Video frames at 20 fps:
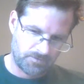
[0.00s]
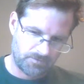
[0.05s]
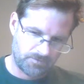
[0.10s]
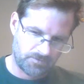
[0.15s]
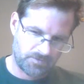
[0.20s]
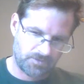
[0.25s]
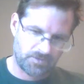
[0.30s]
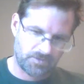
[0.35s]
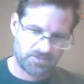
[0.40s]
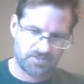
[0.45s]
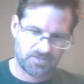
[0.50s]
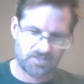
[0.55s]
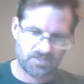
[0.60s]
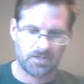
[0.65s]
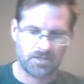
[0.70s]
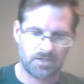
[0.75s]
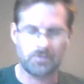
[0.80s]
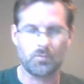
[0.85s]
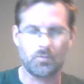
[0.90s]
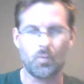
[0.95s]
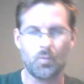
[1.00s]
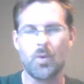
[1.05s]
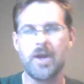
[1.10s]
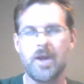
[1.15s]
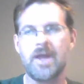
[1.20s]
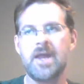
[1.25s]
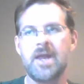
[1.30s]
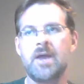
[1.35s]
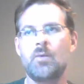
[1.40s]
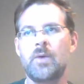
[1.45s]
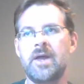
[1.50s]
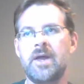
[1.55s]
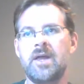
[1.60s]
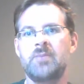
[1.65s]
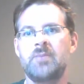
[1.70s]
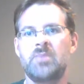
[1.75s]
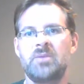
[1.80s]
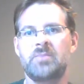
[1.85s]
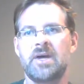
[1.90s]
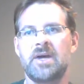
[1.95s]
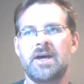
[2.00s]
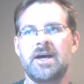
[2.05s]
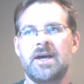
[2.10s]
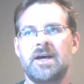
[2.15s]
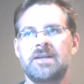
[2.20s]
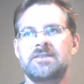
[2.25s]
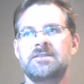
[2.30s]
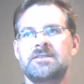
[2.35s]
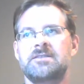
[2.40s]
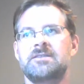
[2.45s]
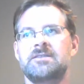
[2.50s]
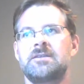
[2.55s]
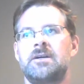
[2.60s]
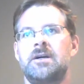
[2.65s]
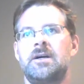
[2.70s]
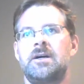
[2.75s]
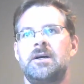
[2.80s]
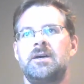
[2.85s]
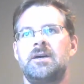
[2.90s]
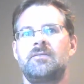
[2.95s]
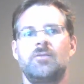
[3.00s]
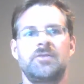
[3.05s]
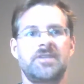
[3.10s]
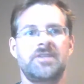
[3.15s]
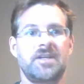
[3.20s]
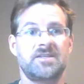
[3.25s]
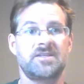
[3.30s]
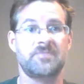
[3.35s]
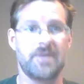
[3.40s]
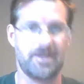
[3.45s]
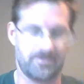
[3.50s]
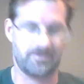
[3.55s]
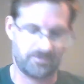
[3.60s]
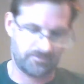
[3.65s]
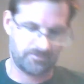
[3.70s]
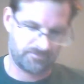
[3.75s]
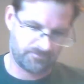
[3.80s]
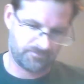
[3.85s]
So this has gone way, way past vortex map.